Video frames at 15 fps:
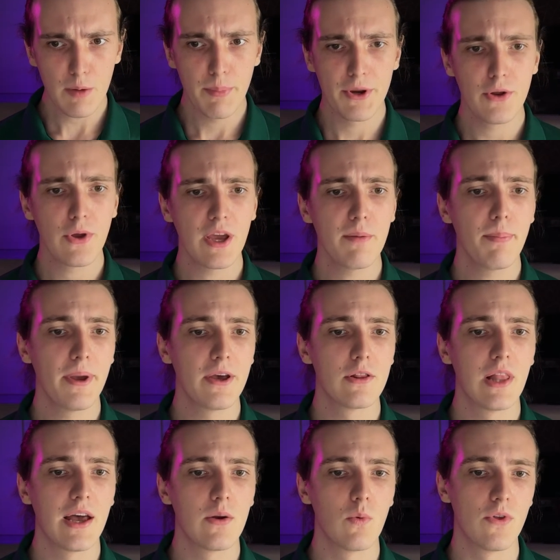but you can pay
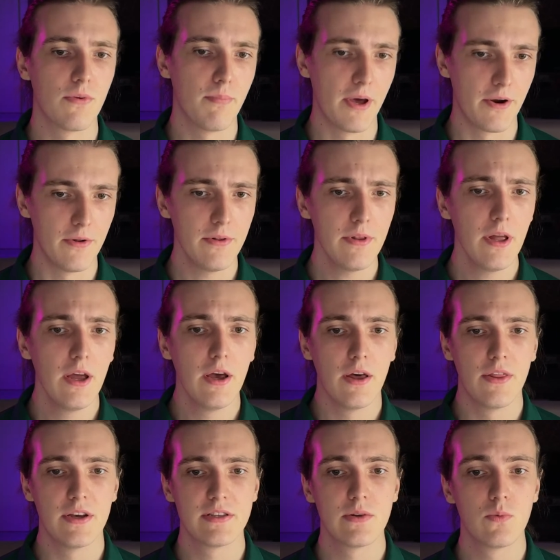online with metal.
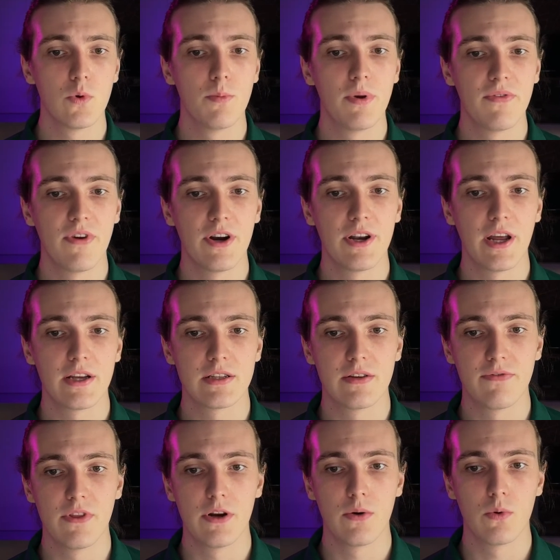Thus, it would be very nice
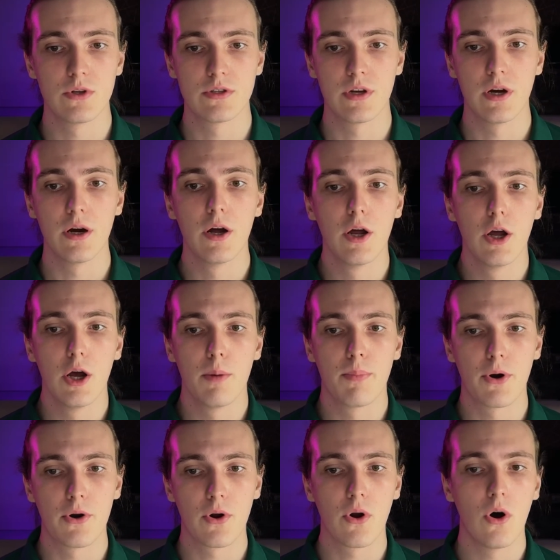if there was a
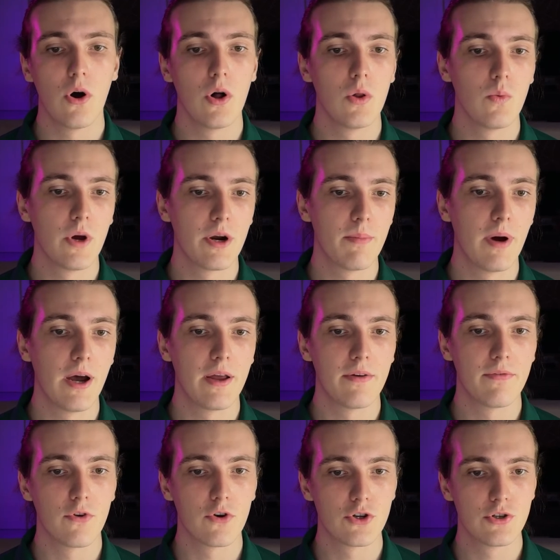protocol whereby
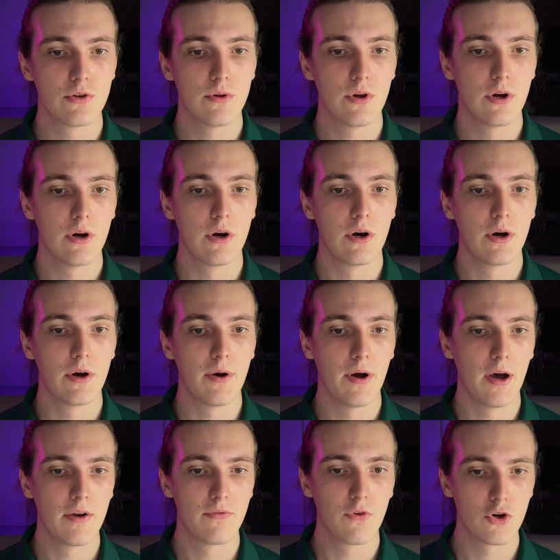
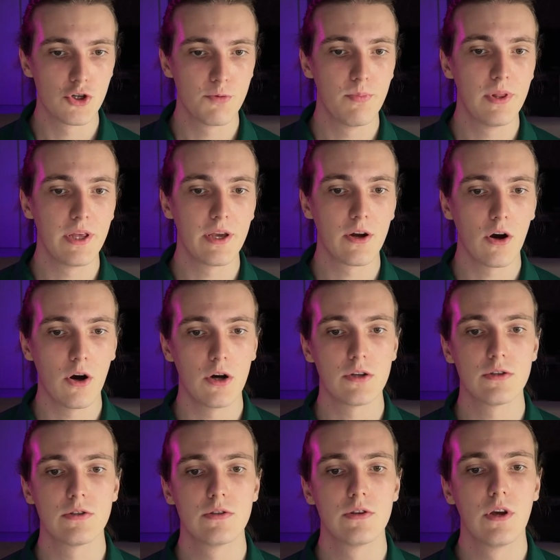unforgeably
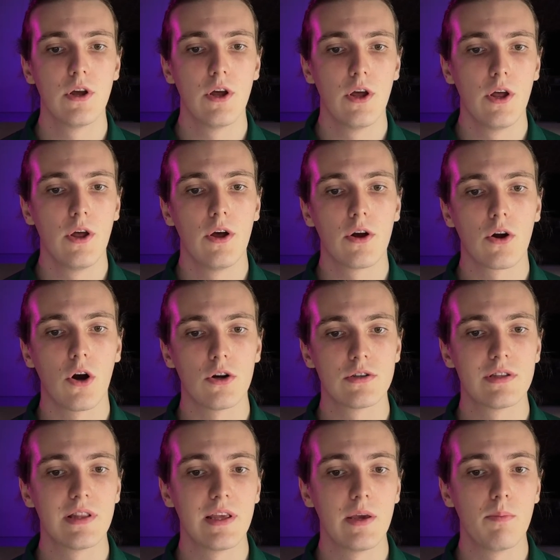
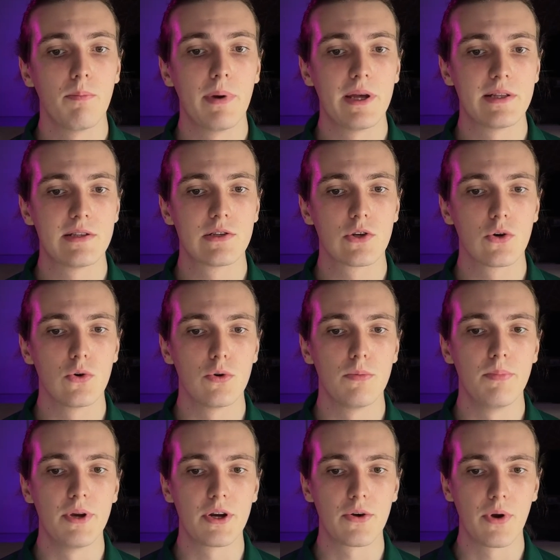costly bits could
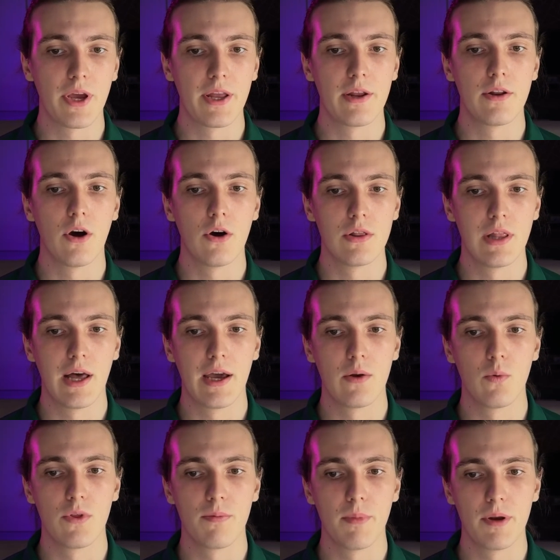be created online
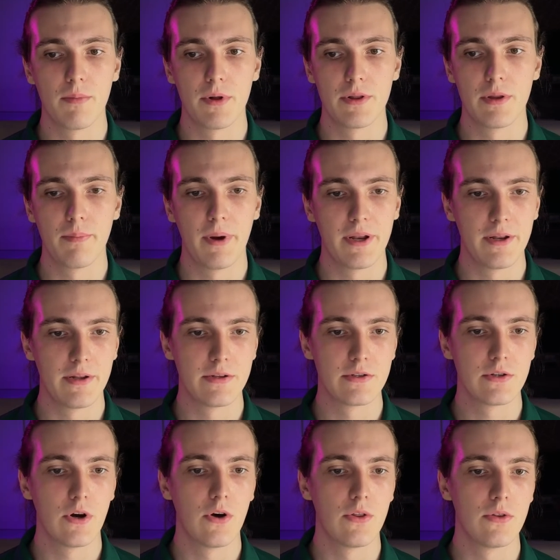with minimal dependence
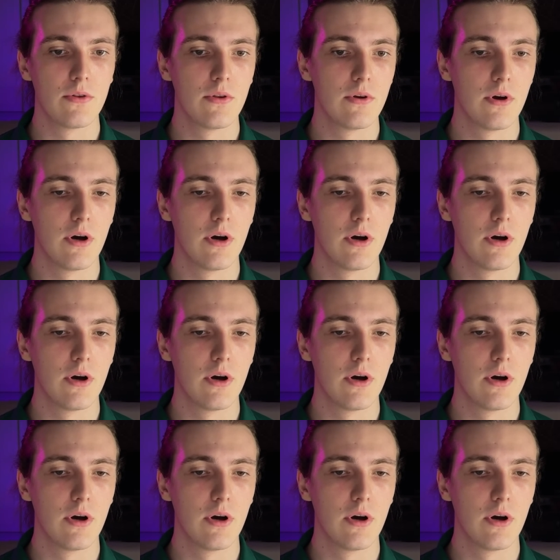on